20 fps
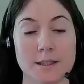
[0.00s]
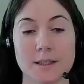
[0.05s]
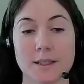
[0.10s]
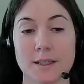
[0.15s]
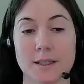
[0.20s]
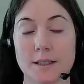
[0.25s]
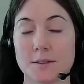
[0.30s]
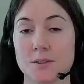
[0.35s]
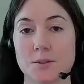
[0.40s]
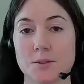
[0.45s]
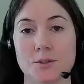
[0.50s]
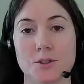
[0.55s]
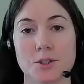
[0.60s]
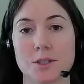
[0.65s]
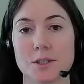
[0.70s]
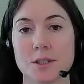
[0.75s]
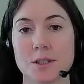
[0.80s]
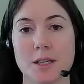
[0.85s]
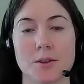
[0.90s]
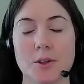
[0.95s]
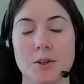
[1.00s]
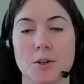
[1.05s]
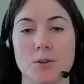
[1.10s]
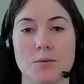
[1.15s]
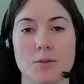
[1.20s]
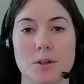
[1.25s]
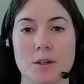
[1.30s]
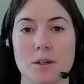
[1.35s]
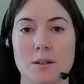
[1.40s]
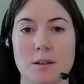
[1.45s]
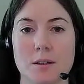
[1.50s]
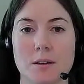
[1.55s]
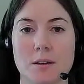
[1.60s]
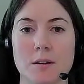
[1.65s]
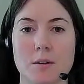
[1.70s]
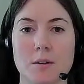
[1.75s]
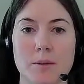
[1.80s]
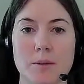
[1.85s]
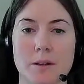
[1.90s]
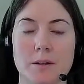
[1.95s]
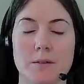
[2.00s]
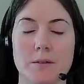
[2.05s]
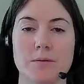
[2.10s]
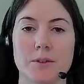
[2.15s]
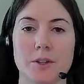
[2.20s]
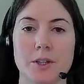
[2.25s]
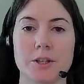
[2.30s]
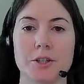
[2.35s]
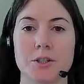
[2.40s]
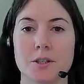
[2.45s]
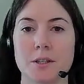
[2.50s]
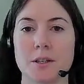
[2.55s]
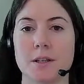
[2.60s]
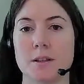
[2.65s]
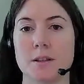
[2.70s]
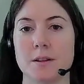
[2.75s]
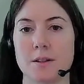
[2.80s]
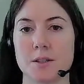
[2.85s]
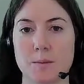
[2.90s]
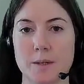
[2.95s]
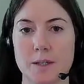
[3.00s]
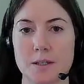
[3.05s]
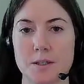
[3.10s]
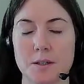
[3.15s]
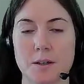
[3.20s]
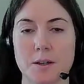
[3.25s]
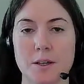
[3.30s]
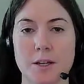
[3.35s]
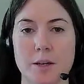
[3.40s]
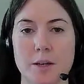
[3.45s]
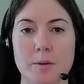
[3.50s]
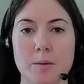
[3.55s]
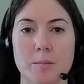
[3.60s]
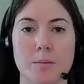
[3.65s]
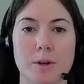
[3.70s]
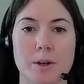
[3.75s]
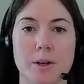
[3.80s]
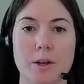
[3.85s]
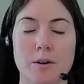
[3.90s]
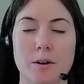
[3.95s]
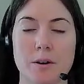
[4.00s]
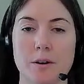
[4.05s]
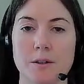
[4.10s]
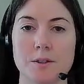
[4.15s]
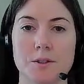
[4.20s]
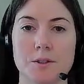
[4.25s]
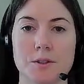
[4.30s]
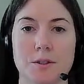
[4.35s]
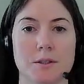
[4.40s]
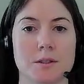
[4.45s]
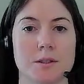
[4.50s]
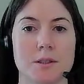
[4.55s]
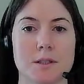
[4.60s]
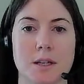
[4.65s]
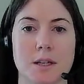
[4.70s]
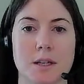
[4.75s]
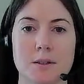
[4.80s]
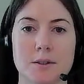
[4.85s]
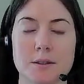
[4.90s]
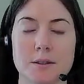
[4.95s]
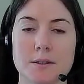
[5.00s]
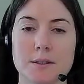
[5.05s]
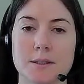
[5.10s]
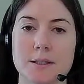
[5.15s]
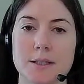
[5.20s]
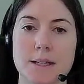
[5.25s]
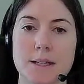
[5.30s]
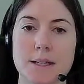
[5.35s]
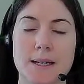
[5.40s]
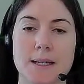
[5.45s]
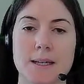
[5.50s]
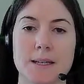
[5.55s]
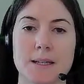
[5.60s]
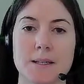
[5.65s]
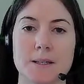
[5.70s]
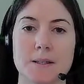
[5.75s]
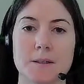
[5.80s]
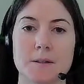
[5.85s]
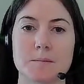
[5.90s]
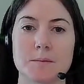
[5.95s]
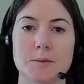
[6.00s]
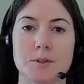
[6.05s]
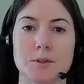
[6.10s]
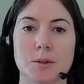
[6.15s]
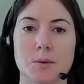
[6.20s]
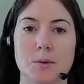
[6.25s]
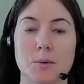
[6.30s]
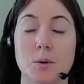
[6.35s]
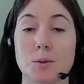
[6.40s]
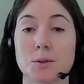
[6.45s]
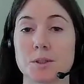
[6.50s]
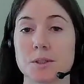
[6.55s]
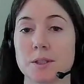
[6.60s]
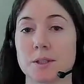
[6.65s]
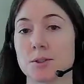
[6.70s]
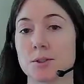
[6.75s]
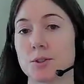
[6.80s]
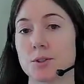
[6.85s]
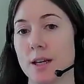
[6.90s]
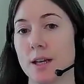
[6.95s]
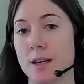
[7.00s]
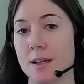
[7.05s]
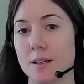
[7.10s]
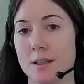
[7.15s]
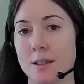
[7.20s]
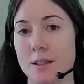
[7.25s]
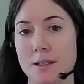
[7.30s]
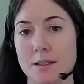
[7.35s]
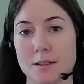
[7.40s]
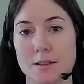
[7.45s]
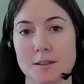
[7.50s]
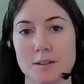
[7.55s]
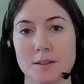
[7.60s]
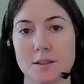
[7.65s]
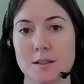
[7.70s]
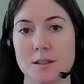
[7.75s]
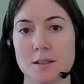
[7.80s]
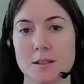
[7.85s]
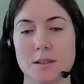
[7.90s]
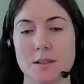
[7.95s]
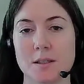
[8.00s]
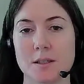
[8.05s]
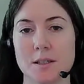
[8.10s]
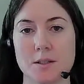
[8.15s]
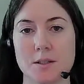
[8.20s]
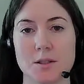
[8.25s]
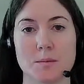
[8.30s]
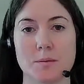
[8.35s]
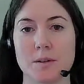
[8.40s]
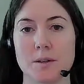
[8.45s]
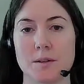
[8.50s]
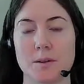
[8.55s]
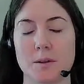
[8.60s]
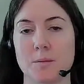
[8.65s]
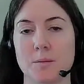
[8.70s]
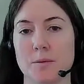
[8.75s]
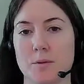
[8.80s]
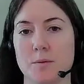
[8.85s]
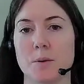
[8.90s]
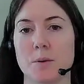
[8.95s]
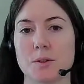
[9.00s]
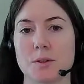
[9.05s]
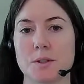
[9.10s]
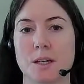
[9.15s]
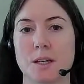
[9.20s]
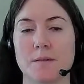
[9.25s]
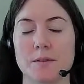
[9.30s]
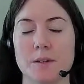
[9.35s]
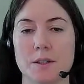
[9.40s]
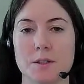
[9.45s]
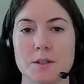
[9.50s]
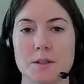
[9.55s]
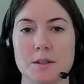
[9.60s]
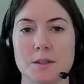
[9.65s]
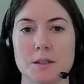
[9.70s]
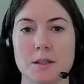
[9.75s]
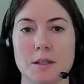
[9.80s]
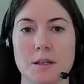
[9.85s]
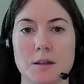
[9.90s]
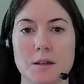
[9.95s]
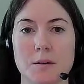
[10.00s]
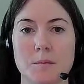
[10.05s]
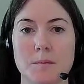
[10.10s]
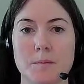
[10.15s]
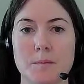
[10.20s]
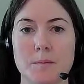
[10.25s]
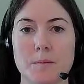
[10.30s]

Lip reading: Yeah, so just like the overall economy, inflation hit the space economy pretty hard in certain sectors. So wholesale trade is the most obvious uh,